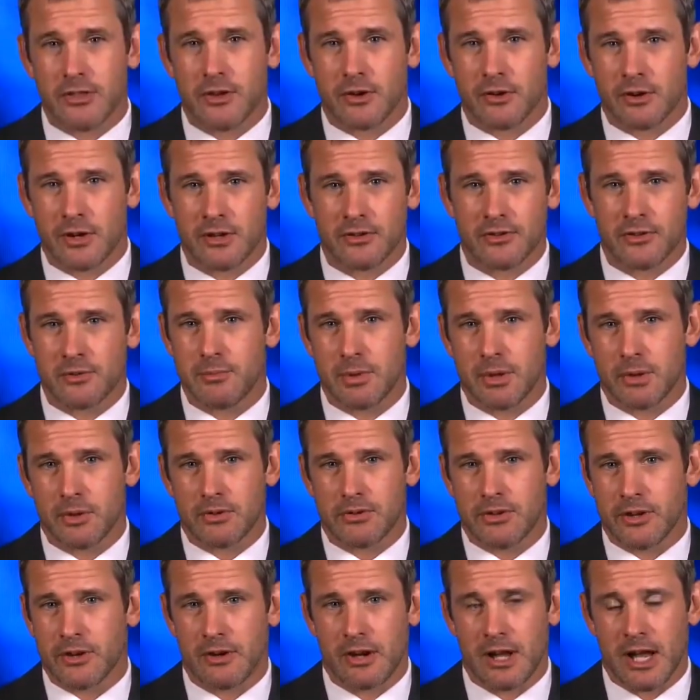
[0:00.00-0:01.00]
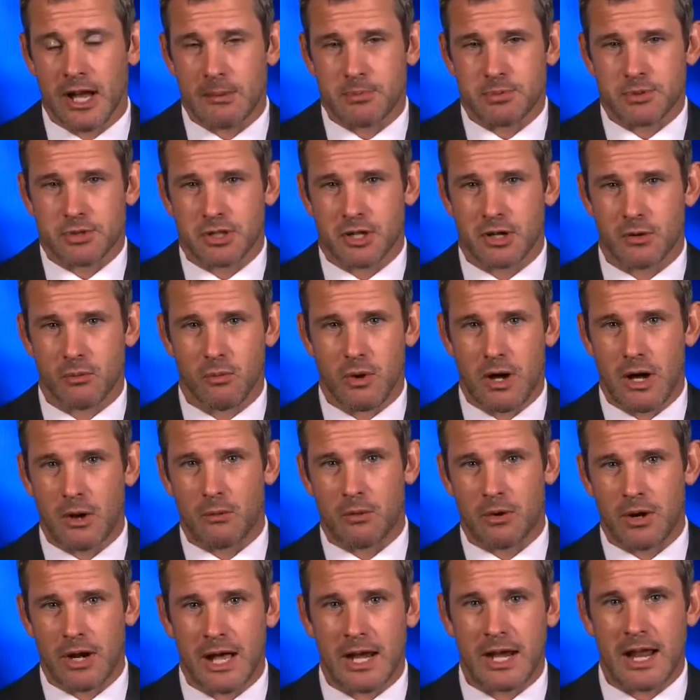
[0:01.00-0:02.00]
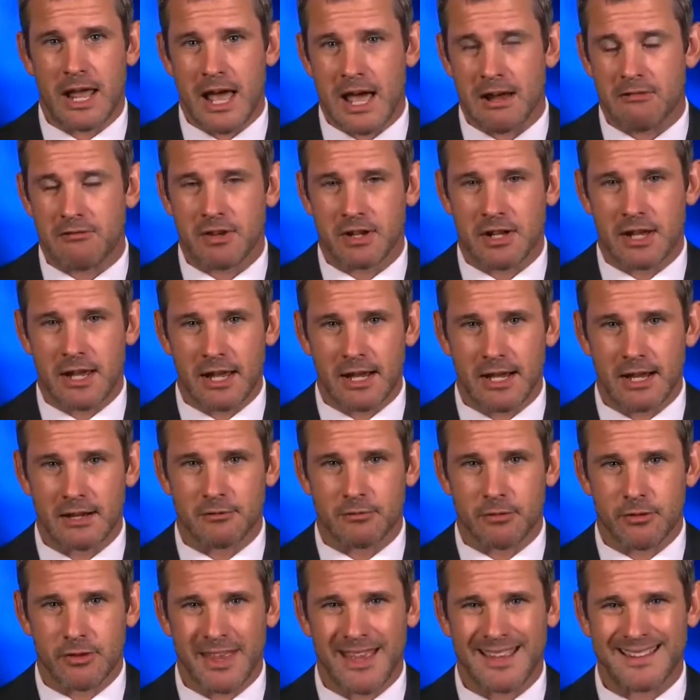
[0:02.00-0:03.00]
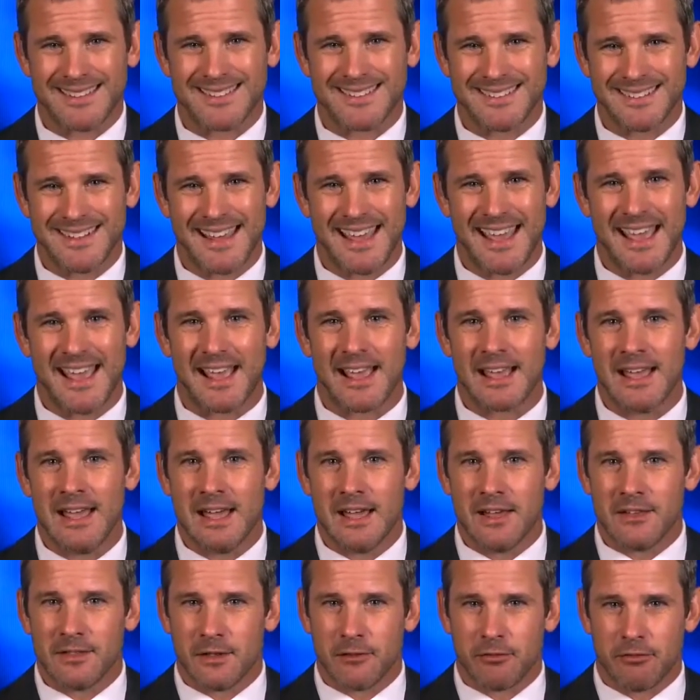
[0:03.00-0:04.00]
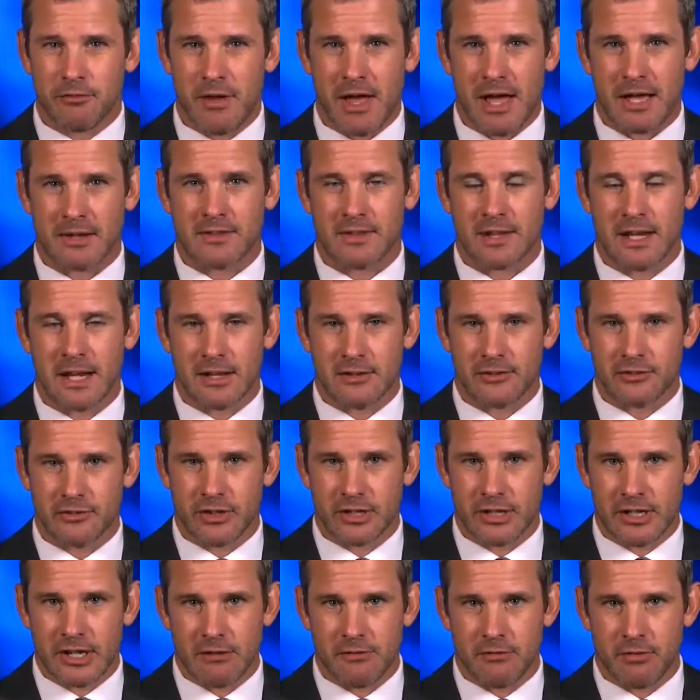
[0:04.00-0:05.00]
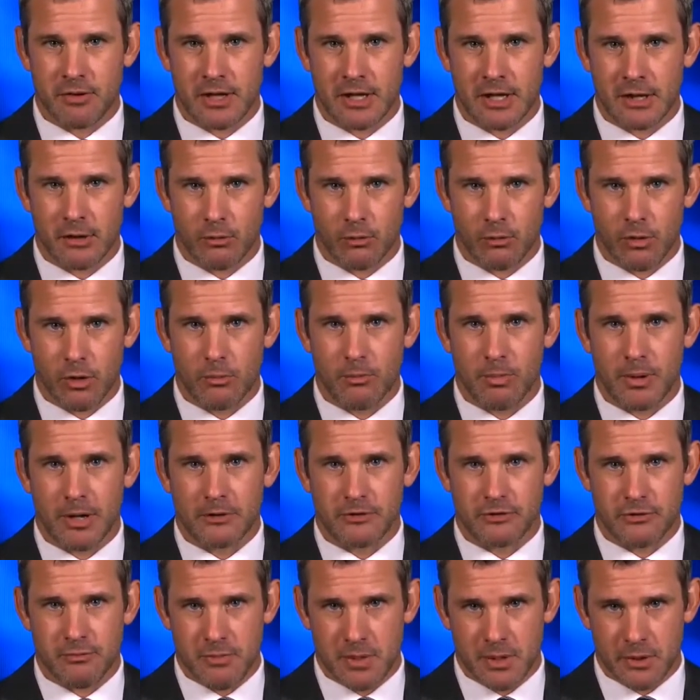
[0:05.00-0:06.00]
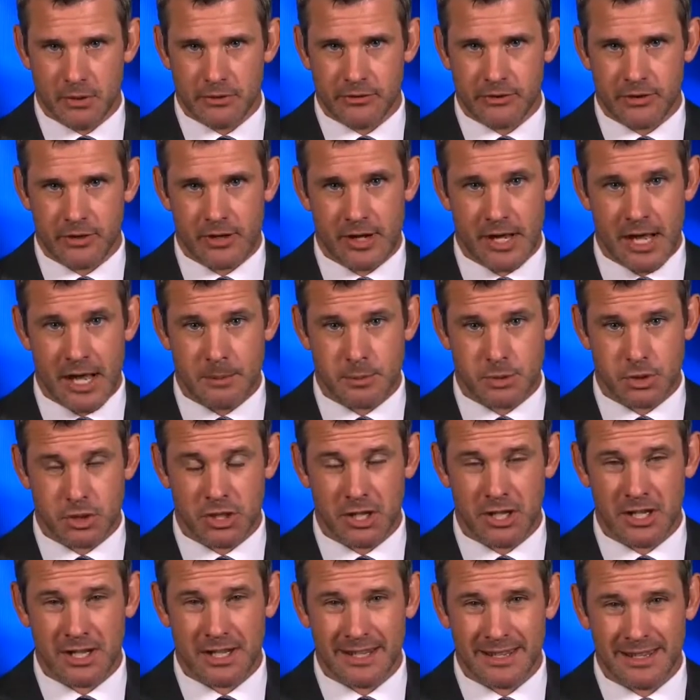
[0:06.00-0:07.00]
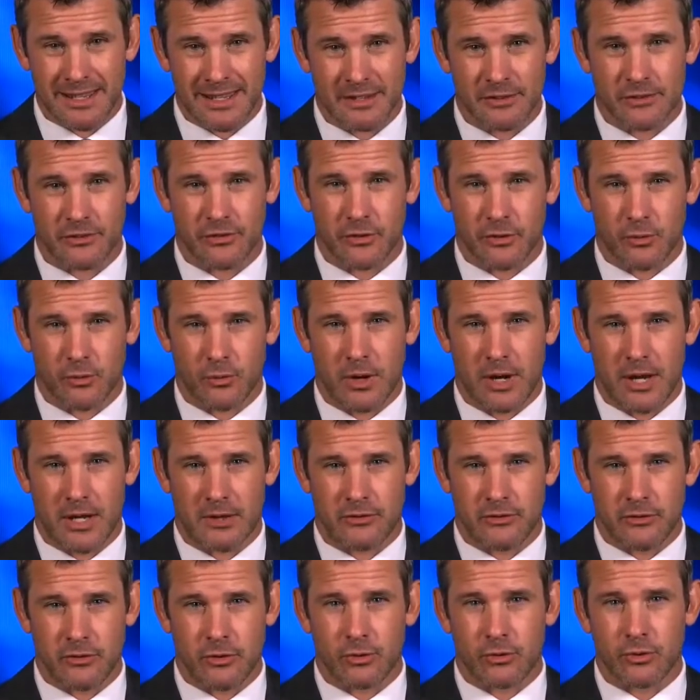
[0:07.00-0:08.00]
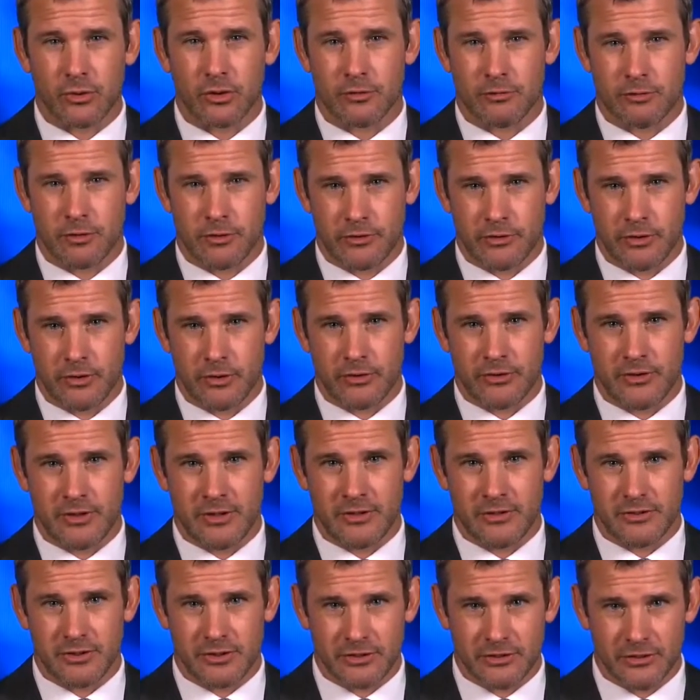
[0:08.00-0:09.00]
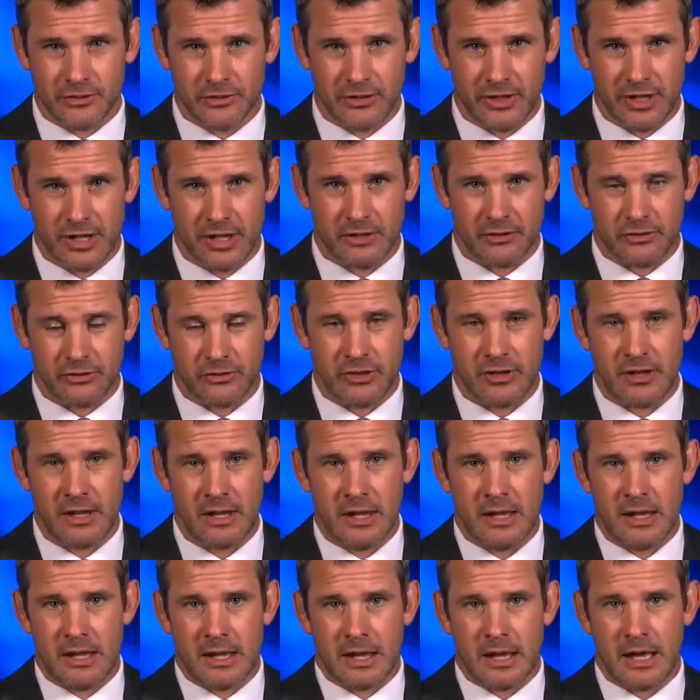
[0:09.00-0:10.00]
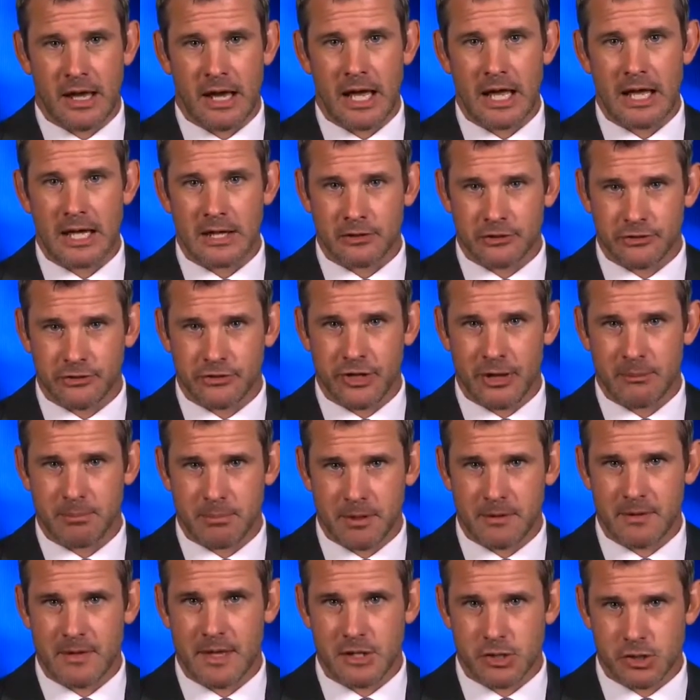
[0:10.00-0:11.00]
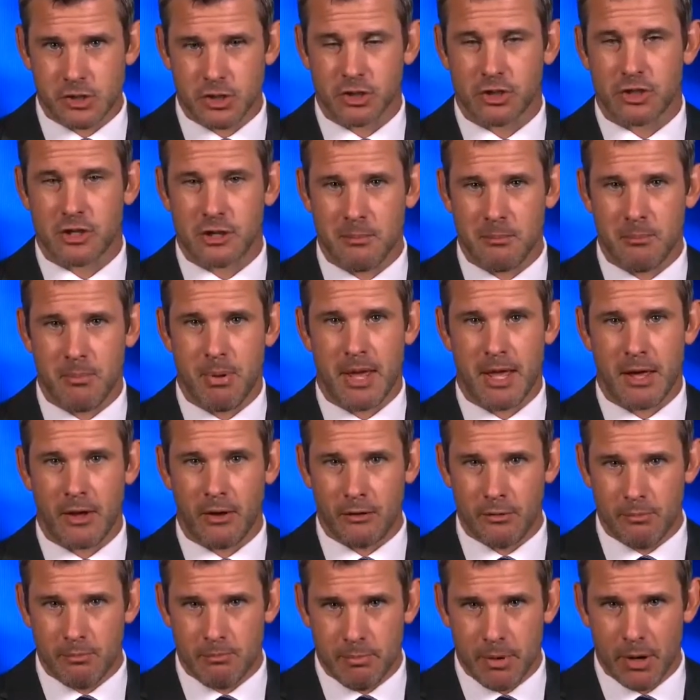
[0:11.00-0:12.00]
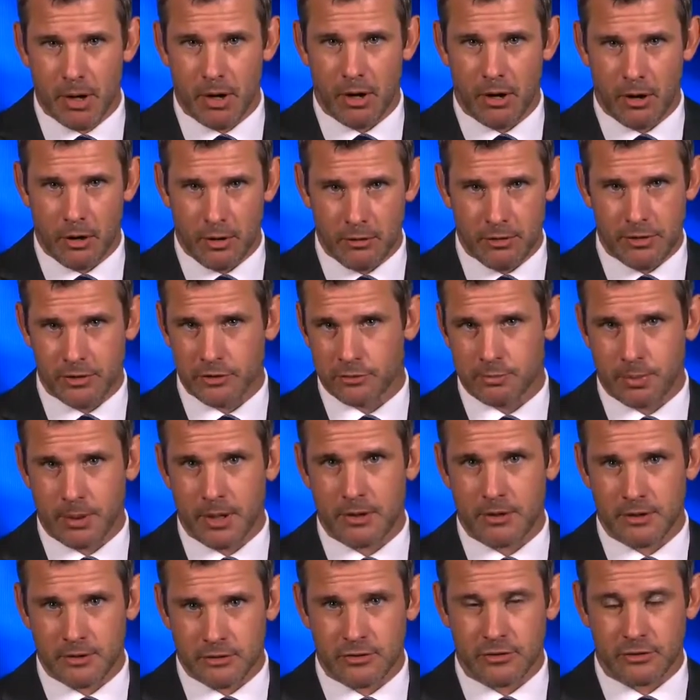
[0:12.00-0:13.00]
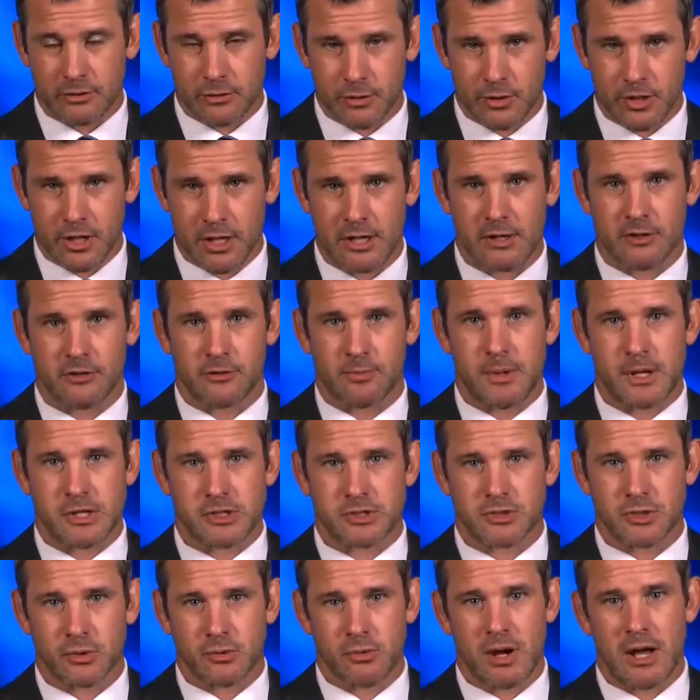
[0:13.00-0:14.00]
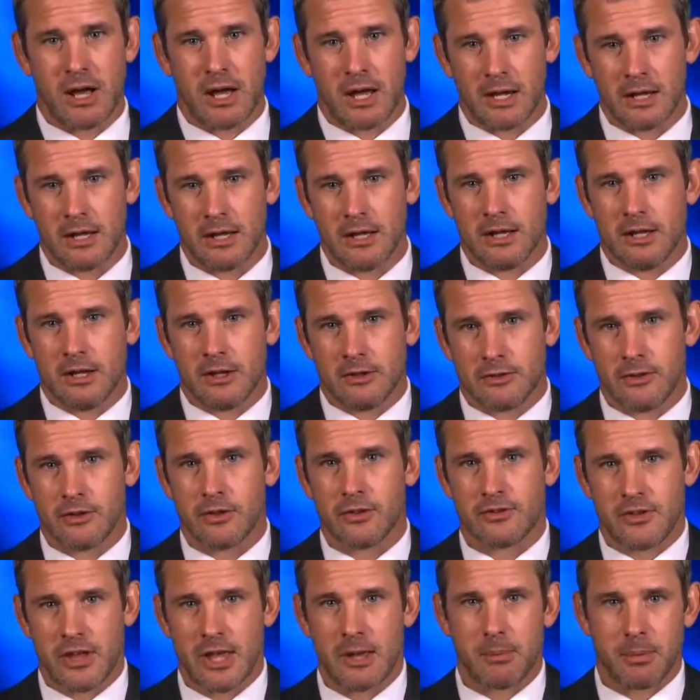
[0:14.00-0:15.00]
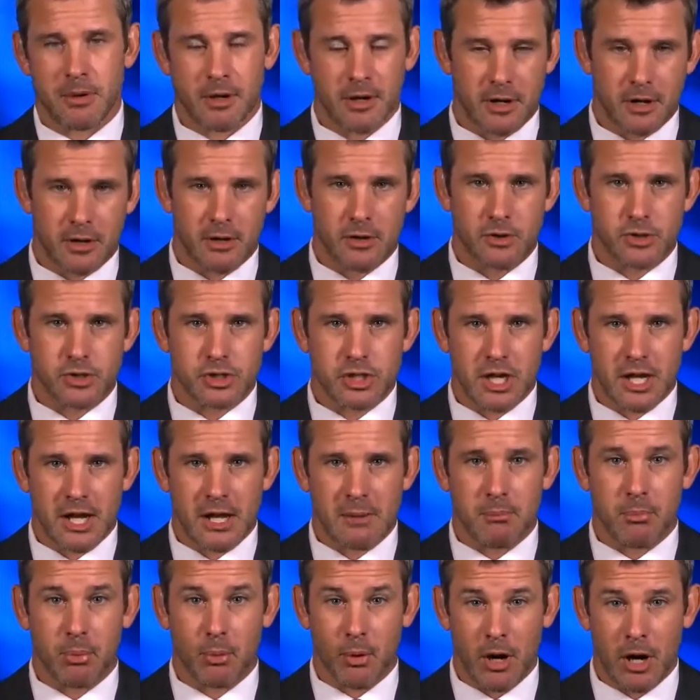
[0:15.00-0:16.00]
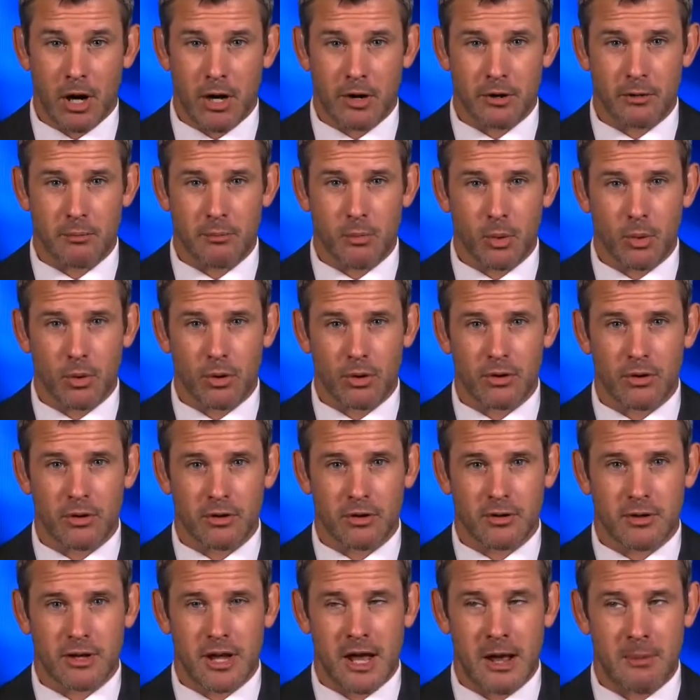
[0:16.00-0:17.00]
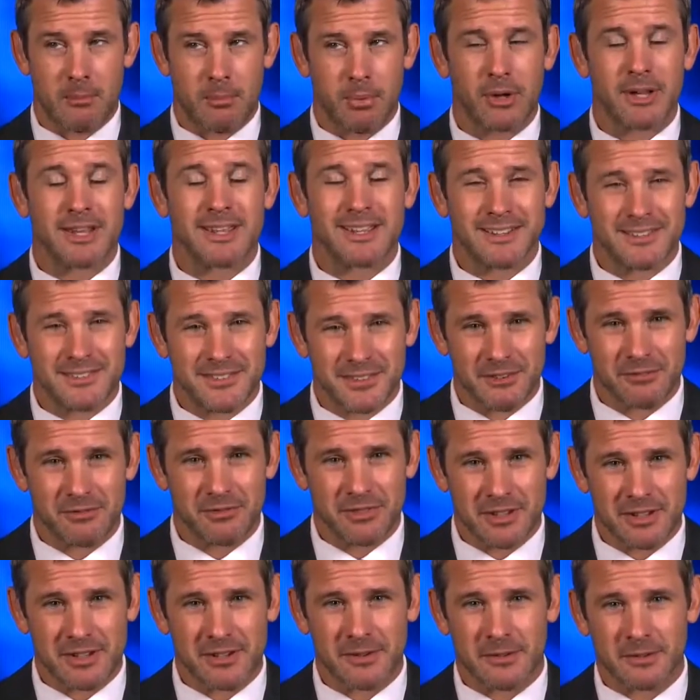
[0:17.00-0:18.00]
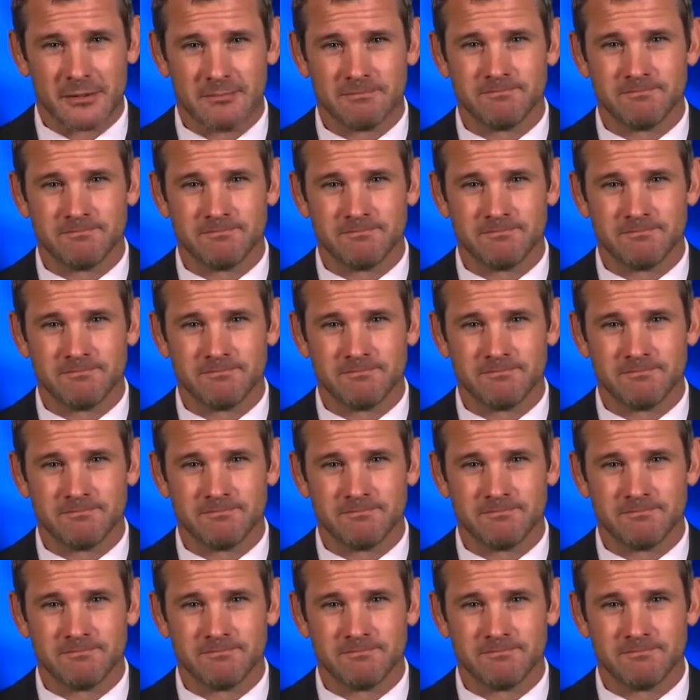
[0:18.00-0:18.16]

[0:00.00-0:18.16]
there is a military option, and while we're not advocating for that today, the fact that a significant and robust military option against Iran's nuclear facilities exists uh, is something that should compel all these parties, including and especially Iran, to the table to negotiate a broader, more comprehensive yeah. deal.